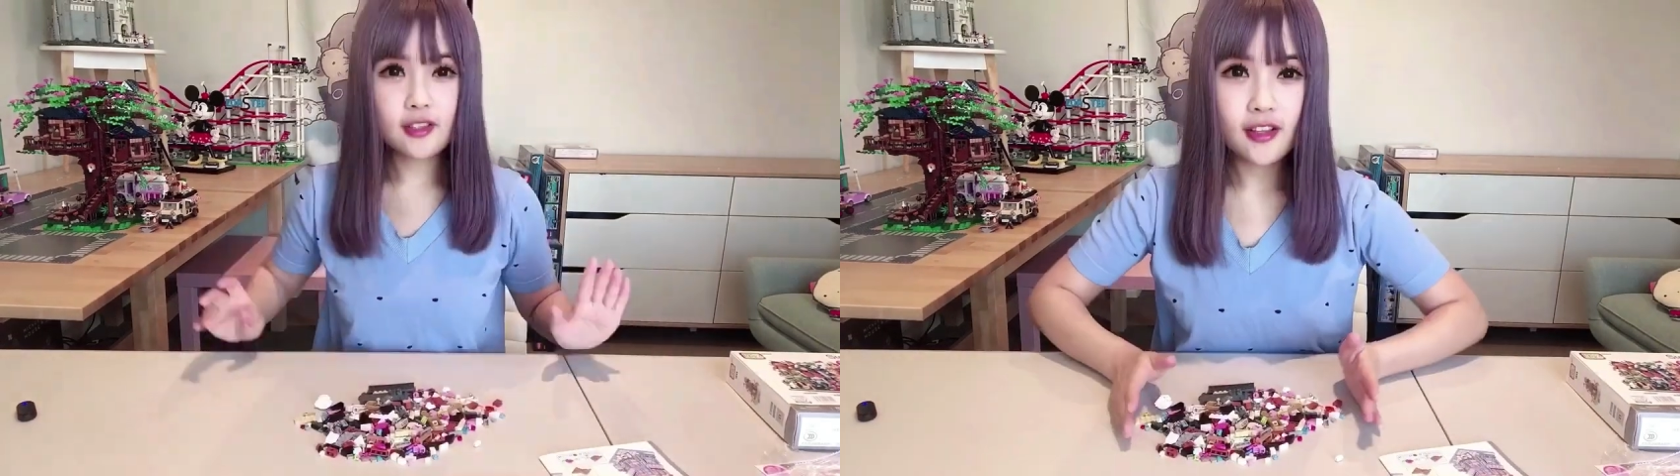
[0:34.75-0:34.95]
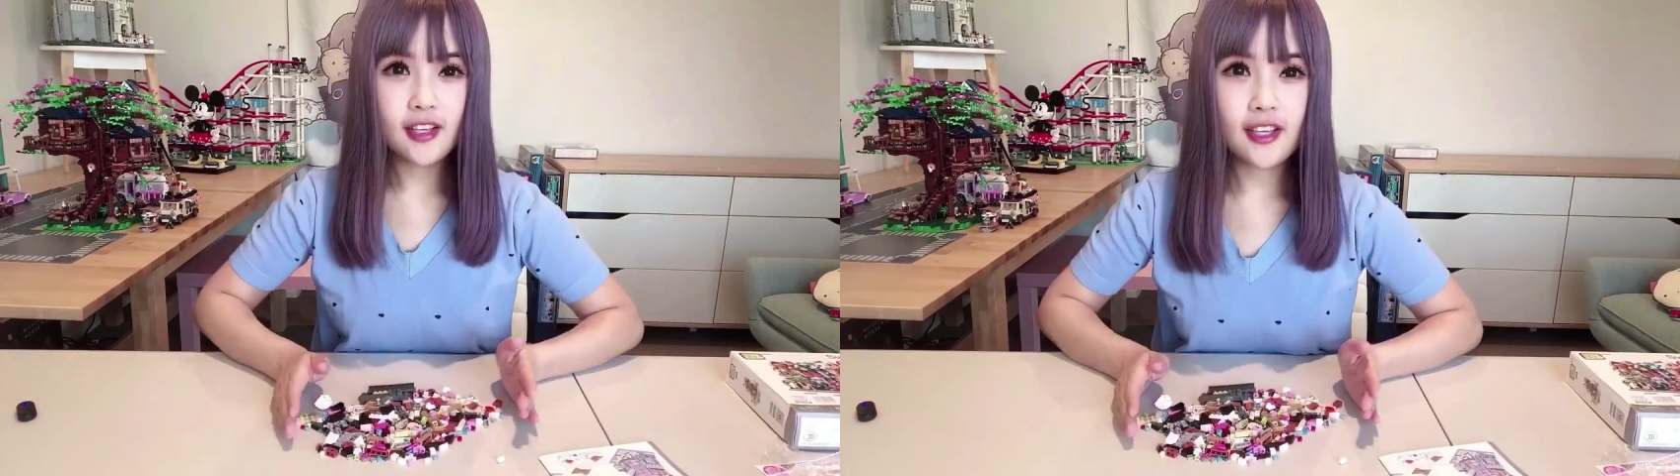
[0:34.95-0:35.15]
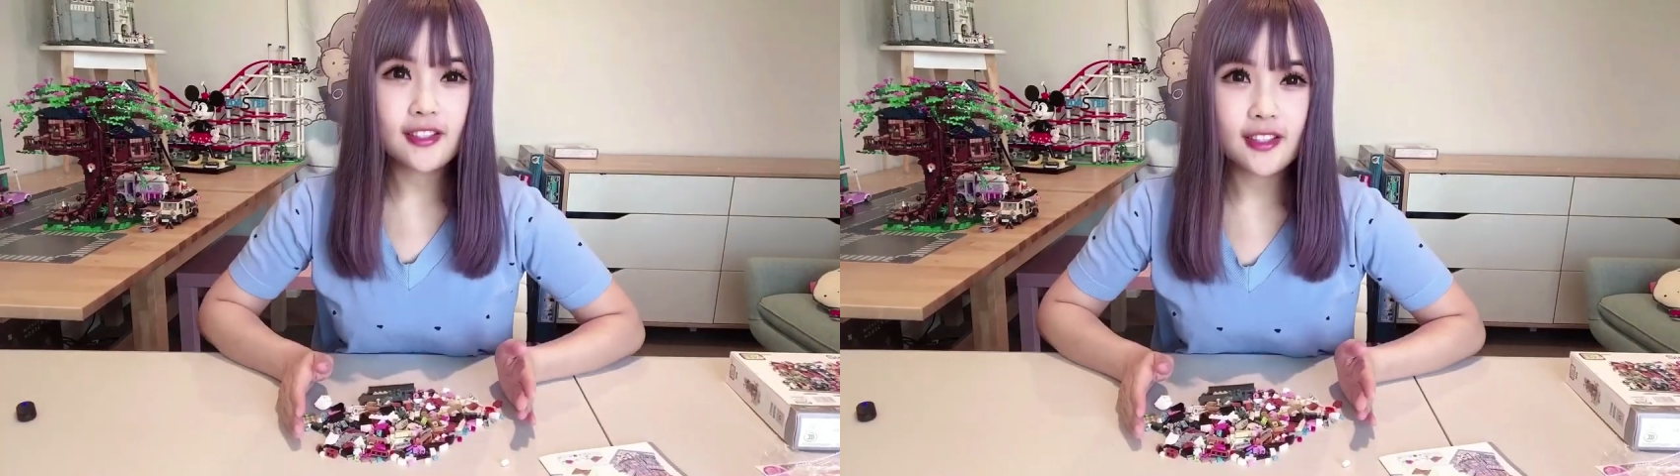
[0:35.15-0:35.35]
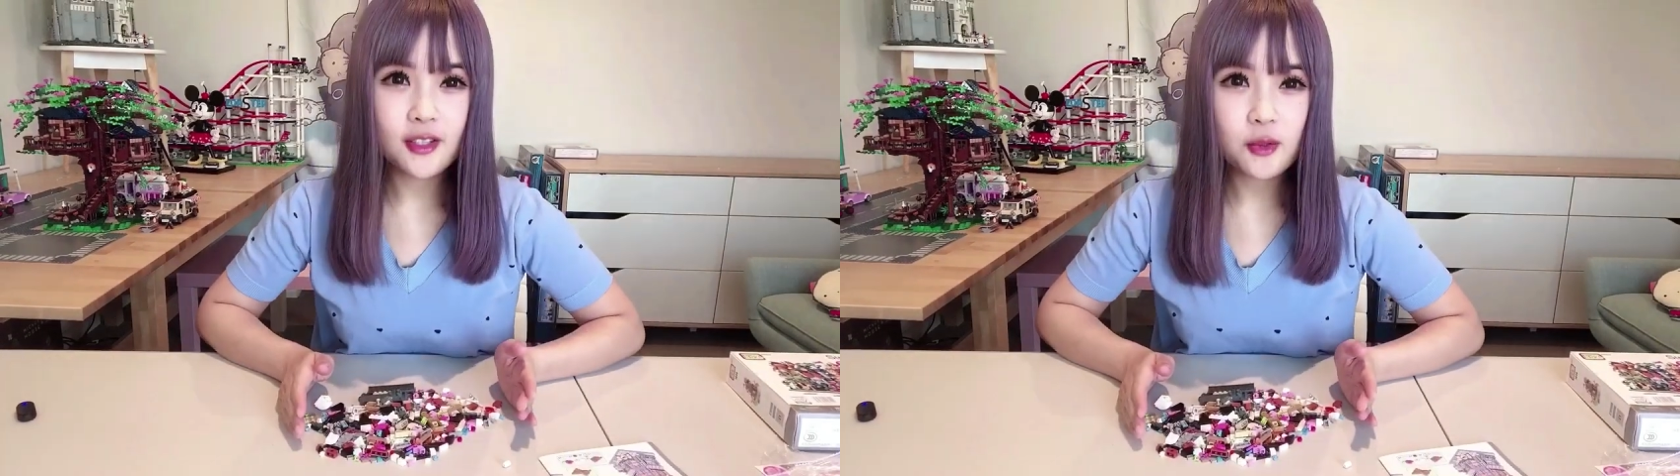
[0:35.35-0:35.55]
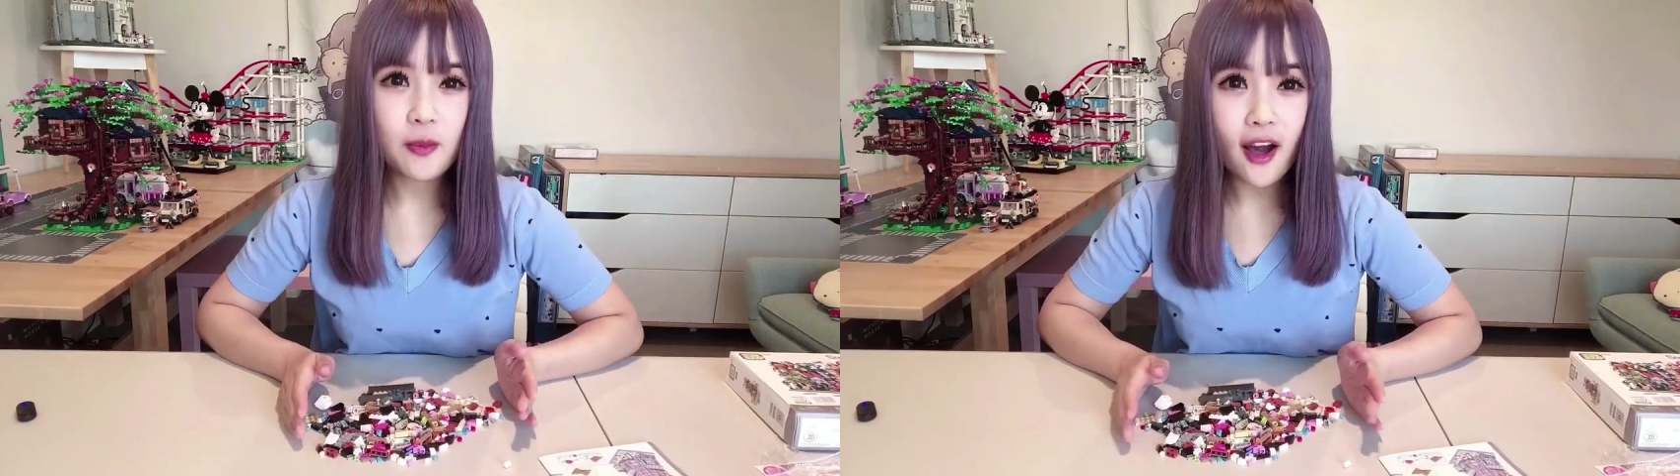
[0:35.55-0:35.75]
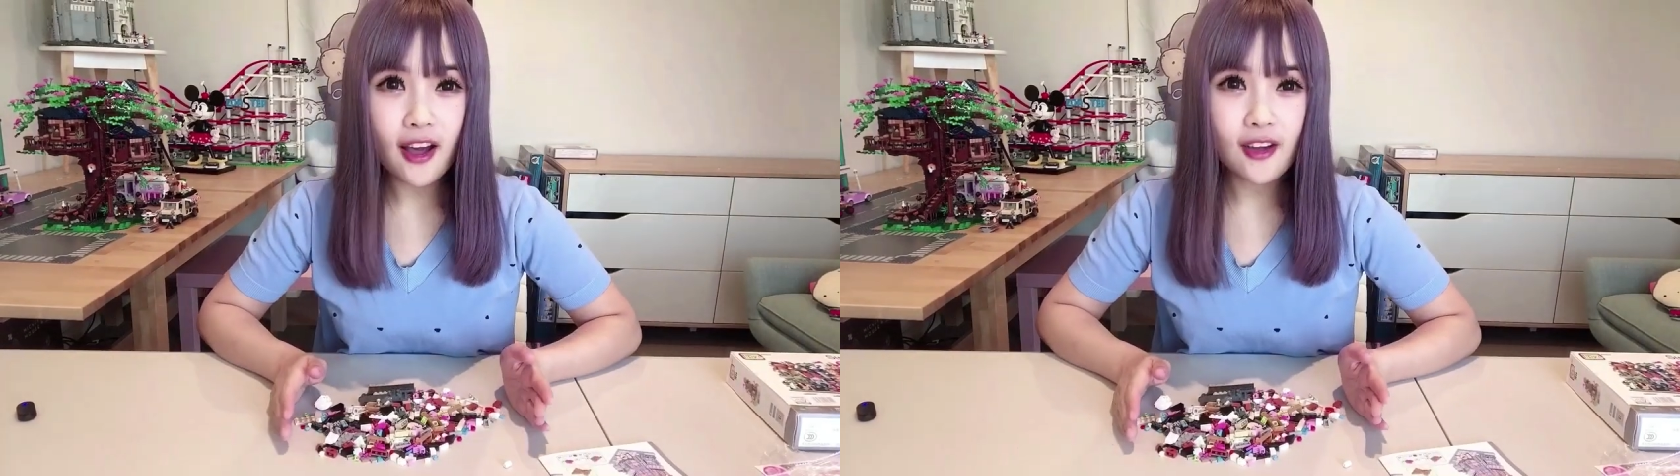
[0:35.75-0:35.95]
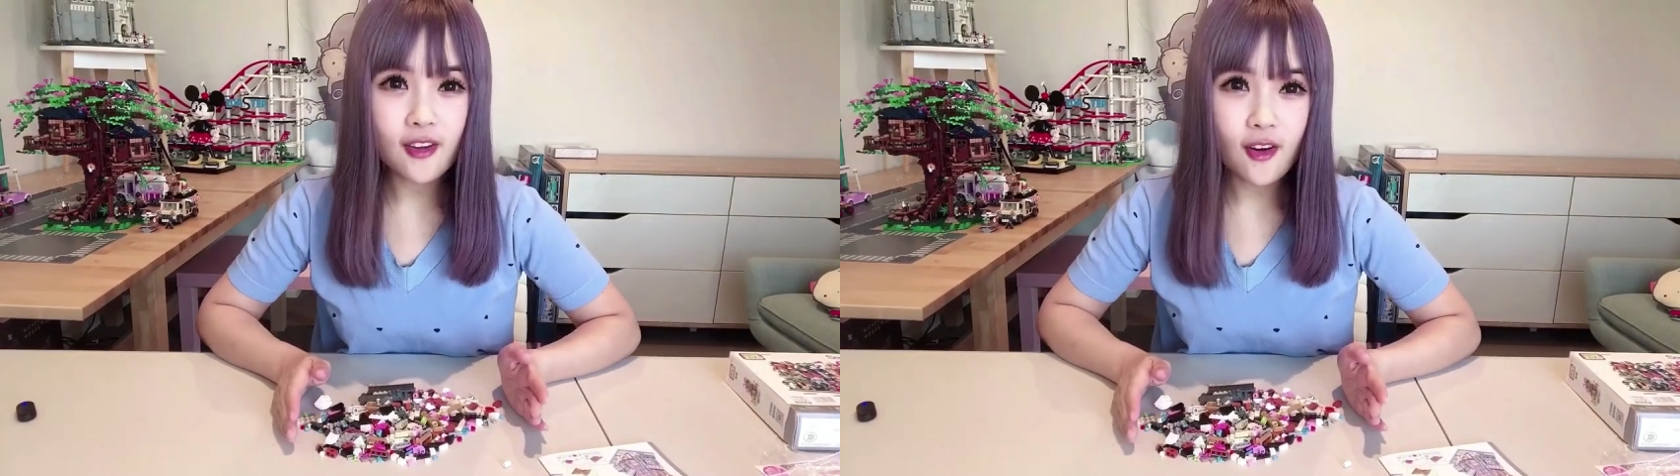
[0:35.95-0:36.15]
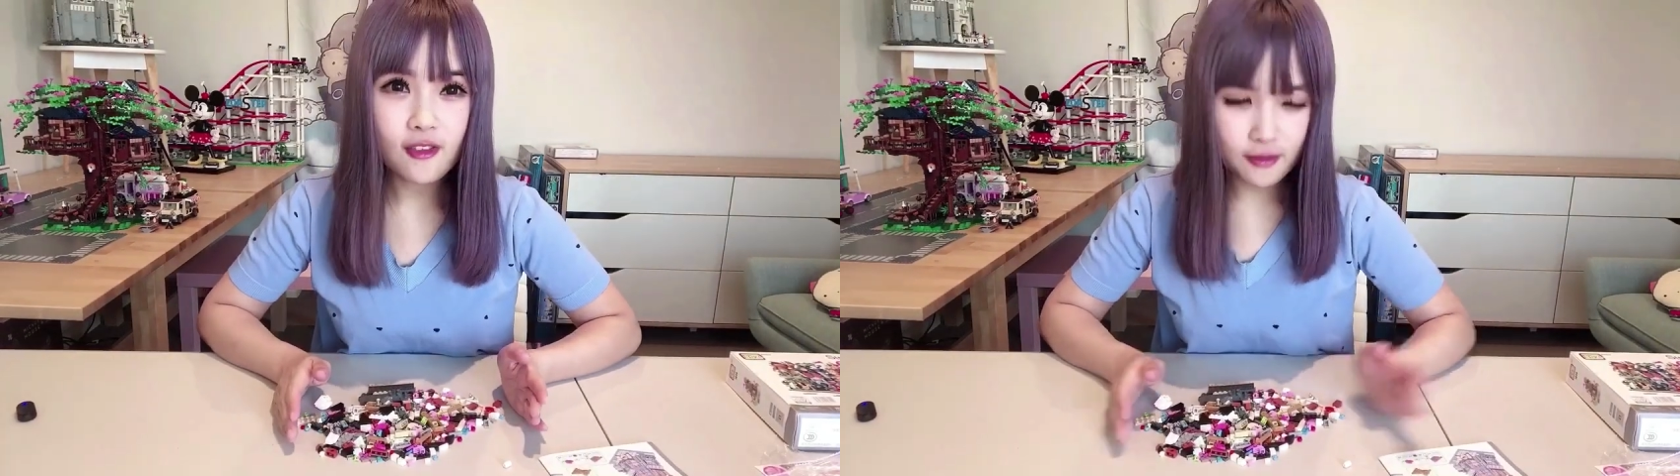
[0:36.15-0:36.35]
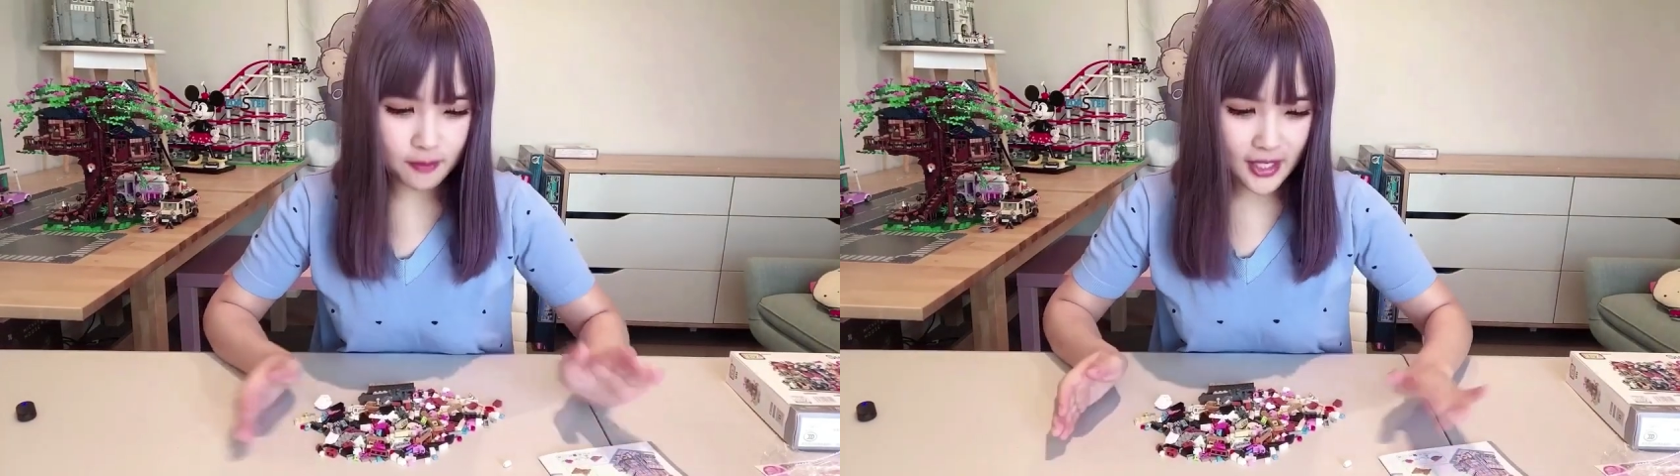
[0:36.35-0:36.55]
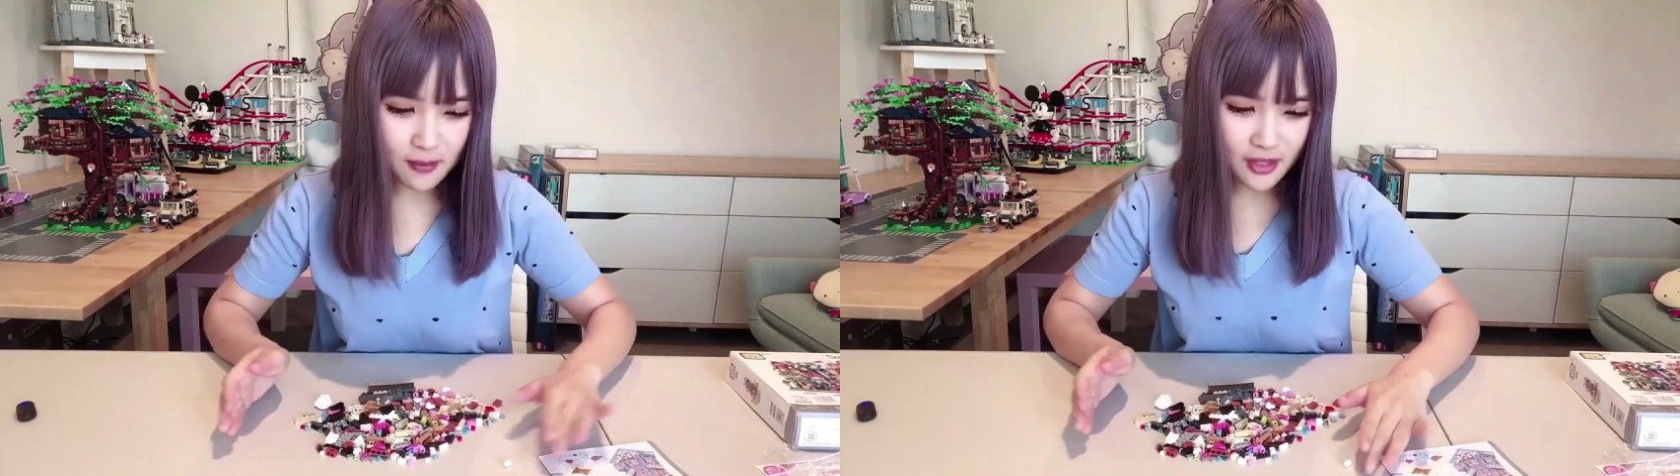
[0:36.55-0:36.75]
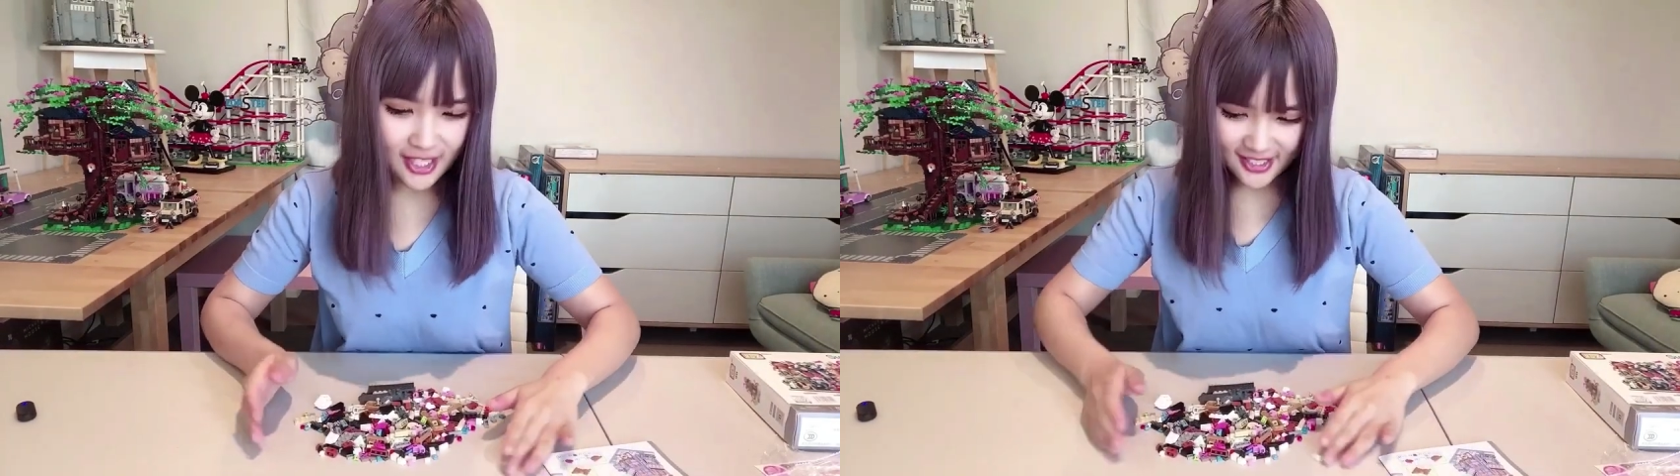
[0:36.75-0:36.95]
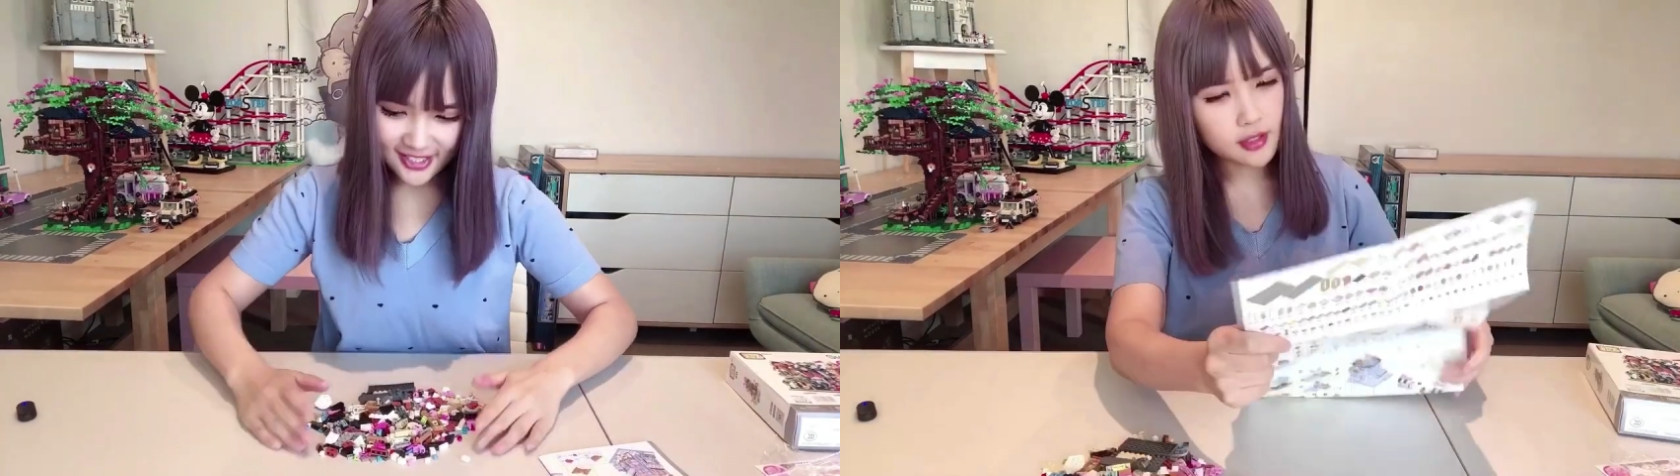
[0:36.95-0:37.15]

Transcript: Here's the little pile of mini bricks.